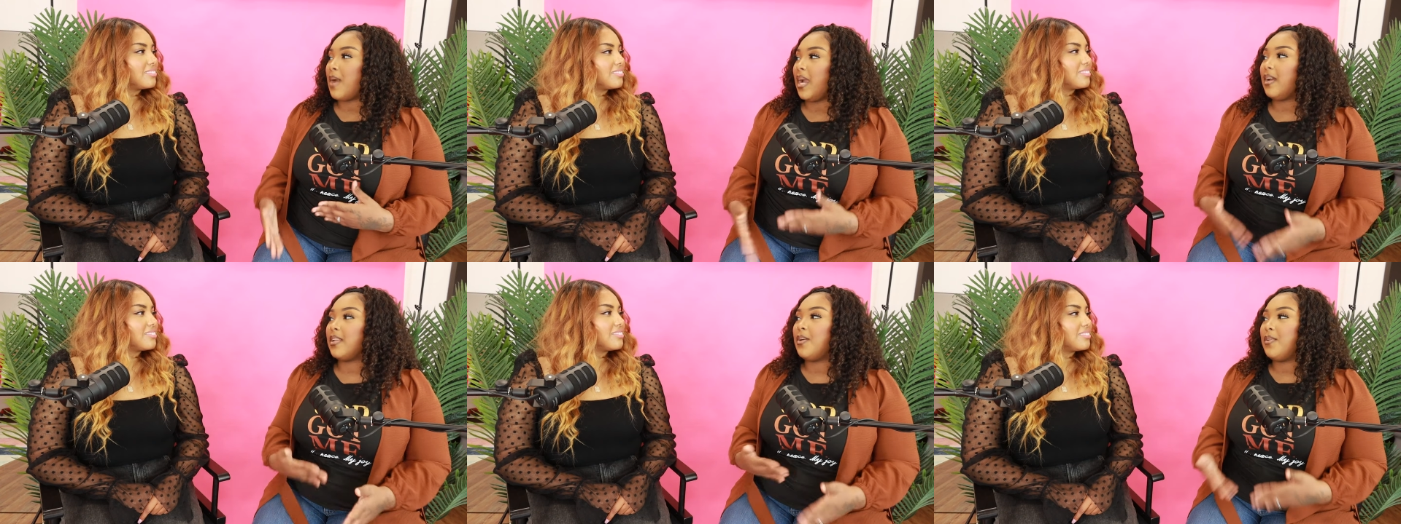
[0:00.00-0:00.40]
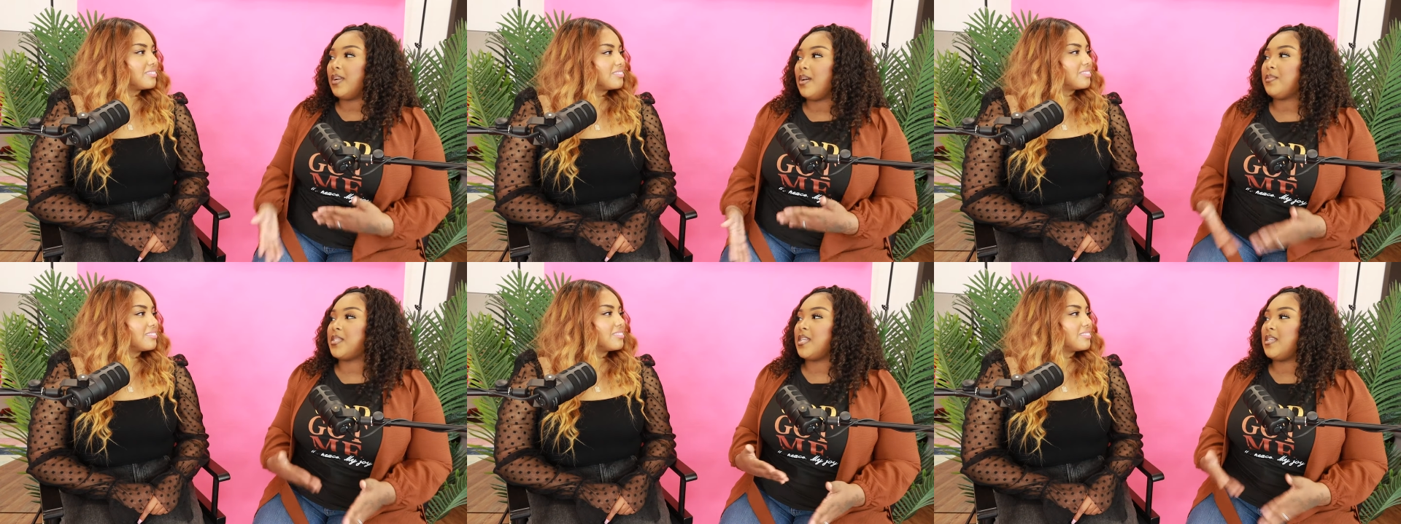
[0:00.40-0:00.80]
Speaker 1: My
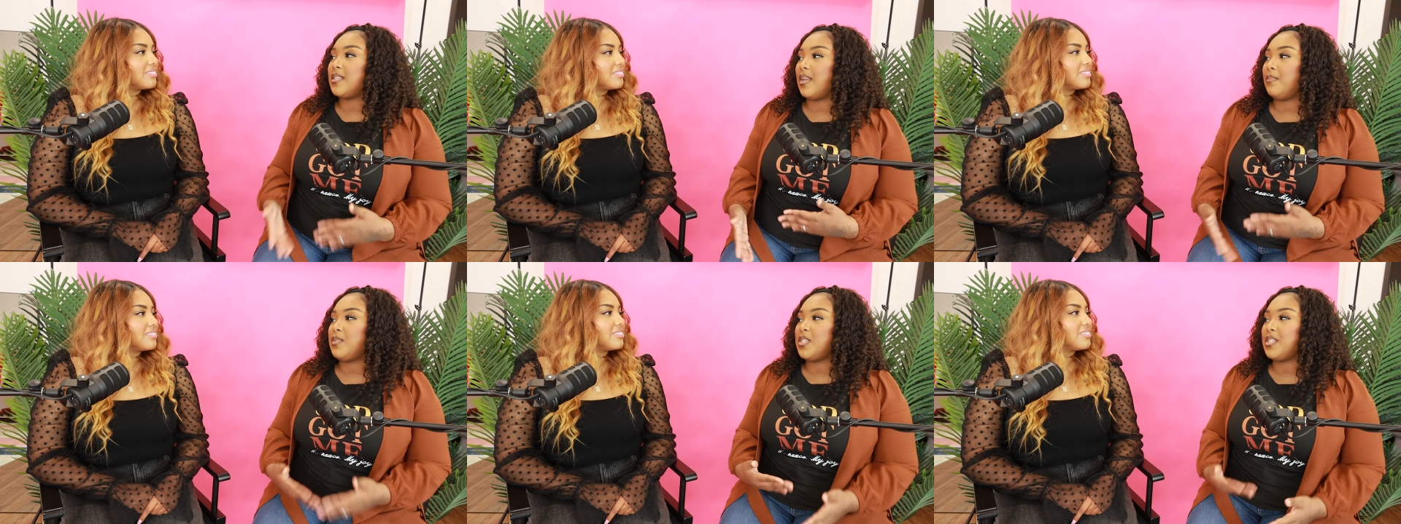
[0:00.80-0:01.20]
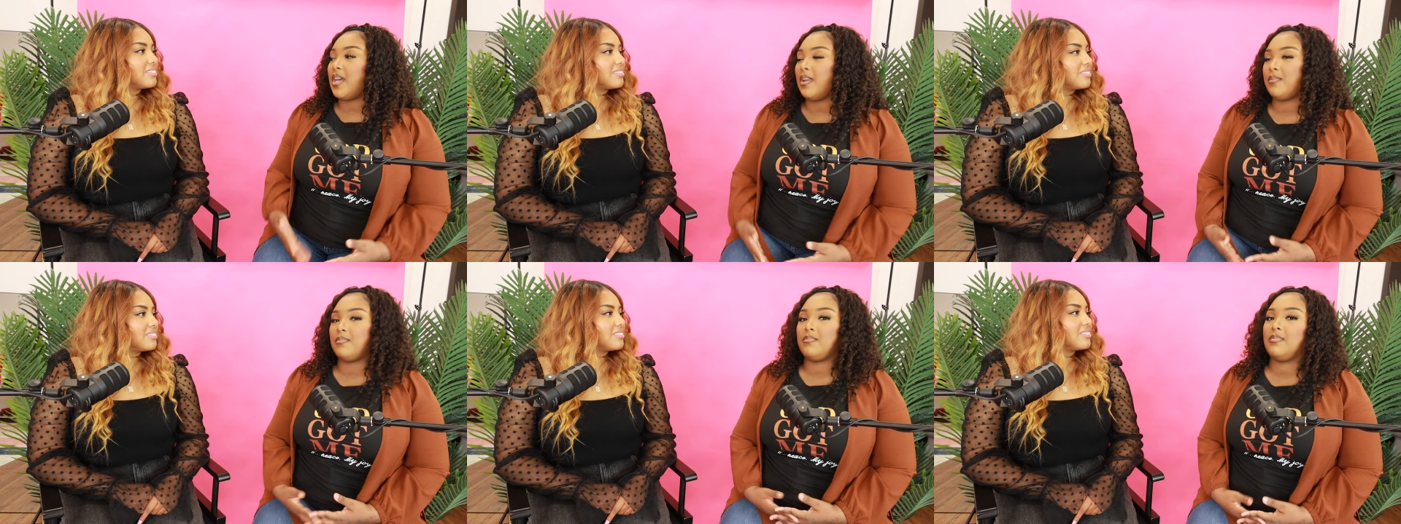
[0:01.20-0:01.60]
glowing up season, I'm just
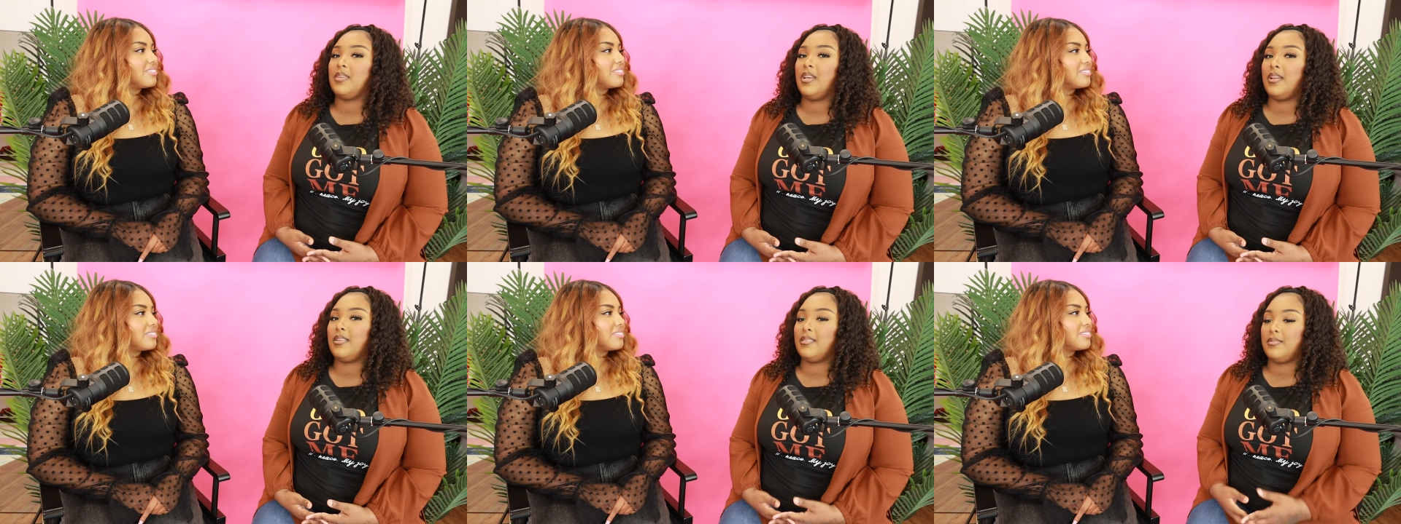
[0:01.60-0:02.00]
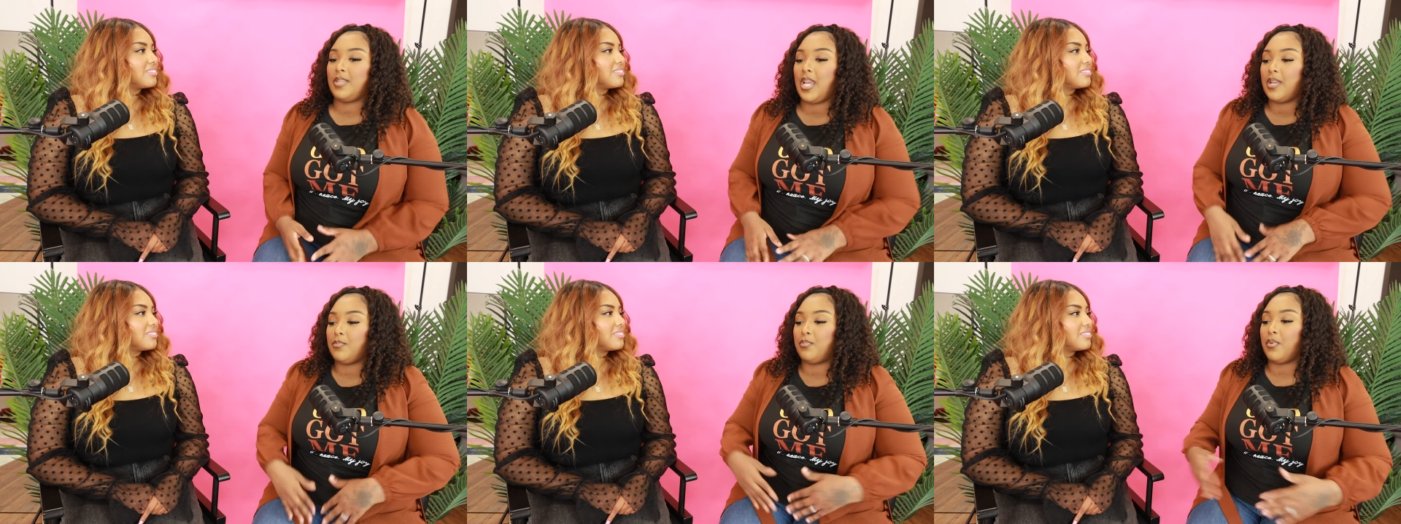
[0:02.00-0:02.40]
like
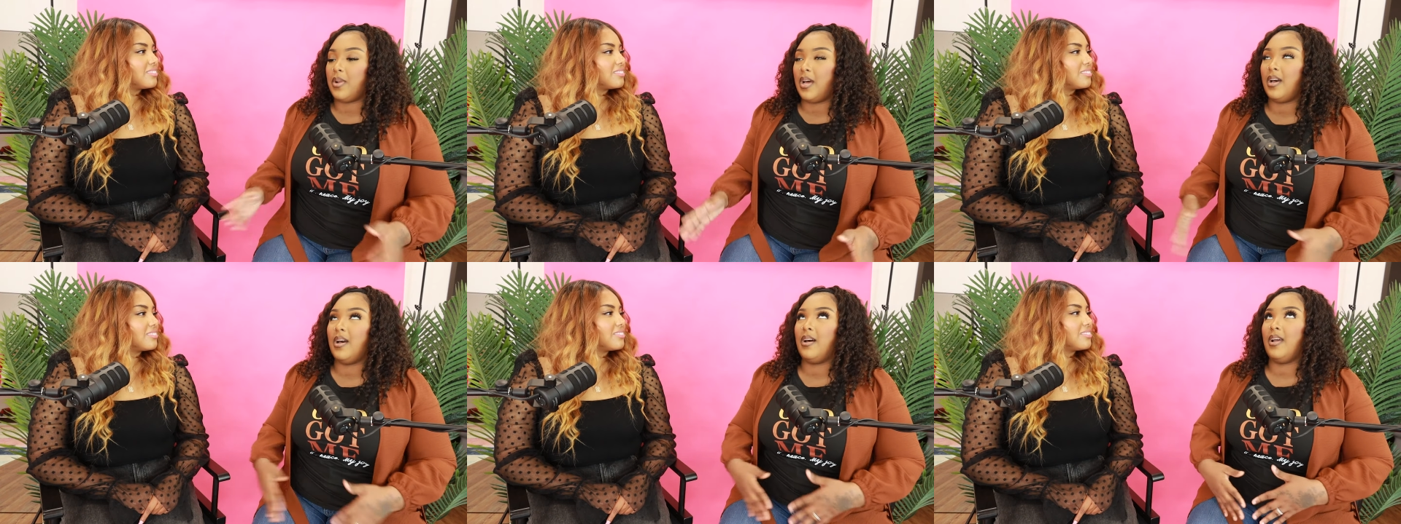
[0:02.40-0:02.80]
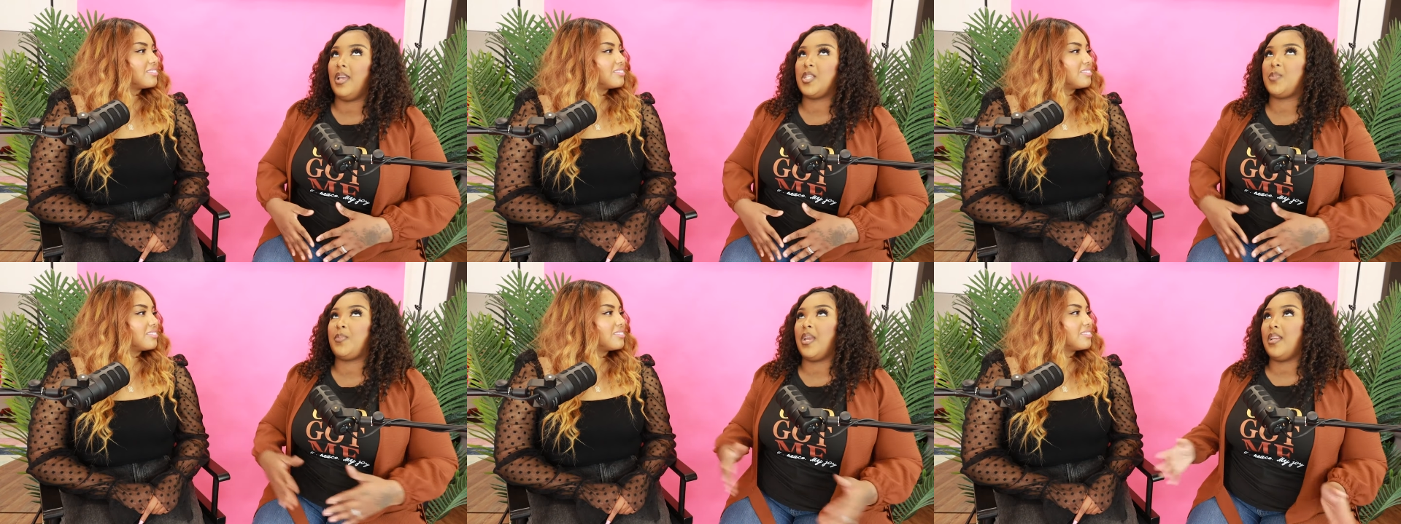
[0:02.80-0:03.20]
uh,
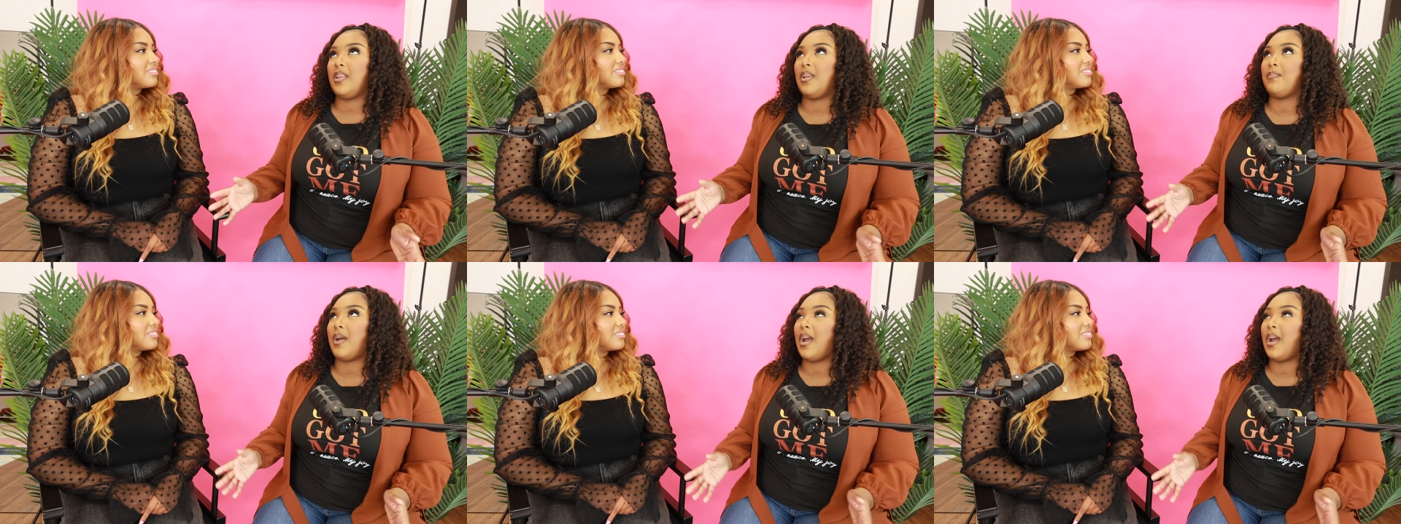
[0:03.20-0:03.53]
expanding